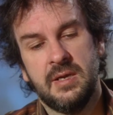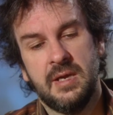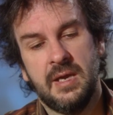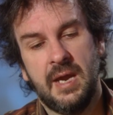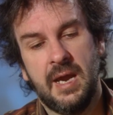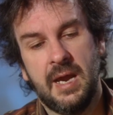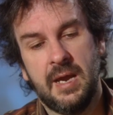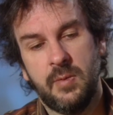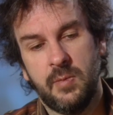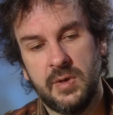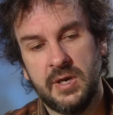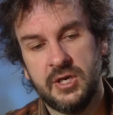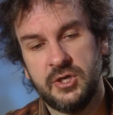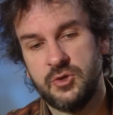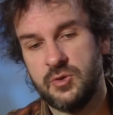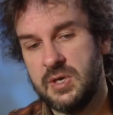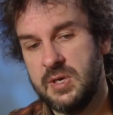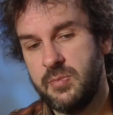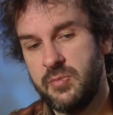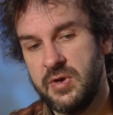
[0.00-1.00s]
And we
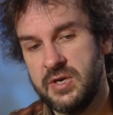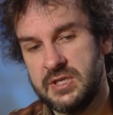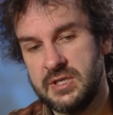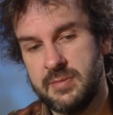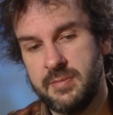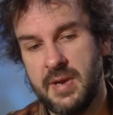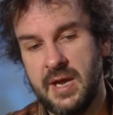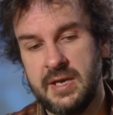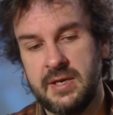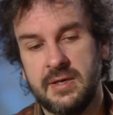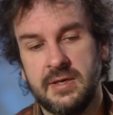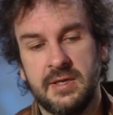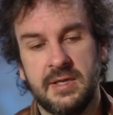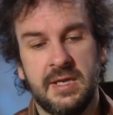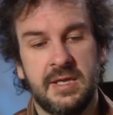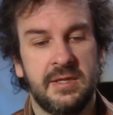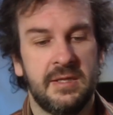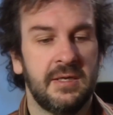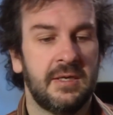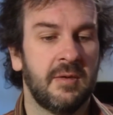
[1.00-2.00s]
literally pressed the button,
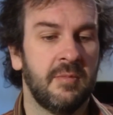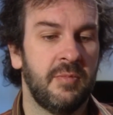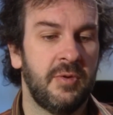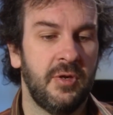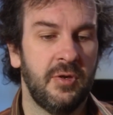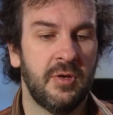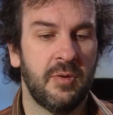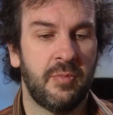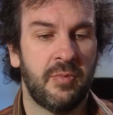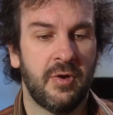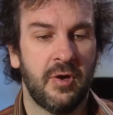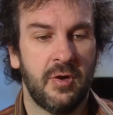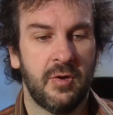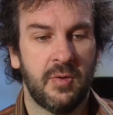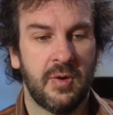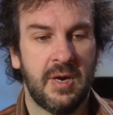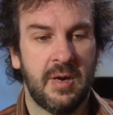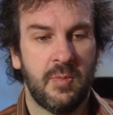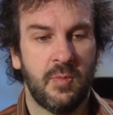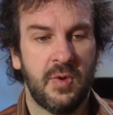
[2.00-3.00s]
and the computer
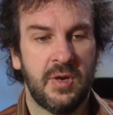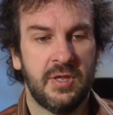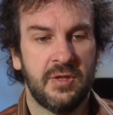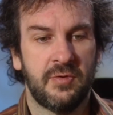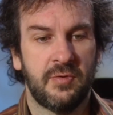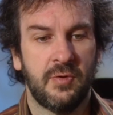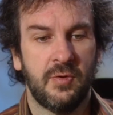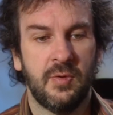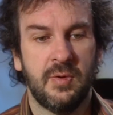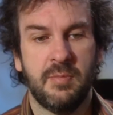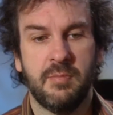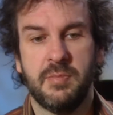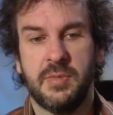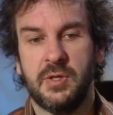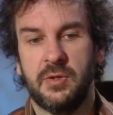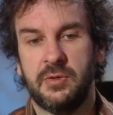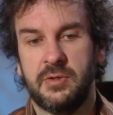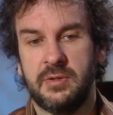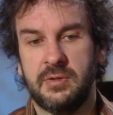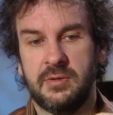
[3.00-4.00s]
program went through and
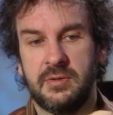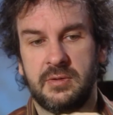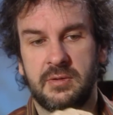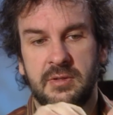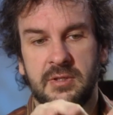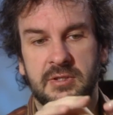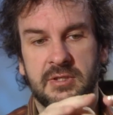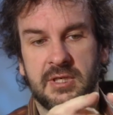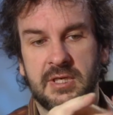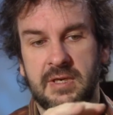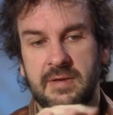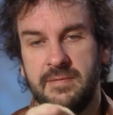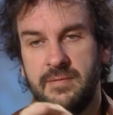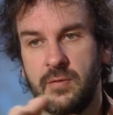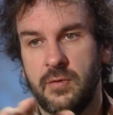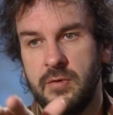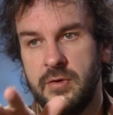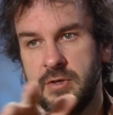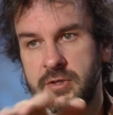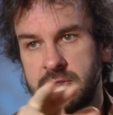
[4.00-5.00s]
built the city
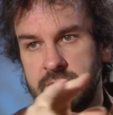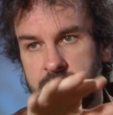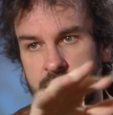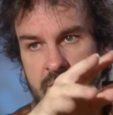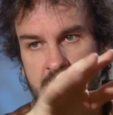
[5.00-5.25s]
for us.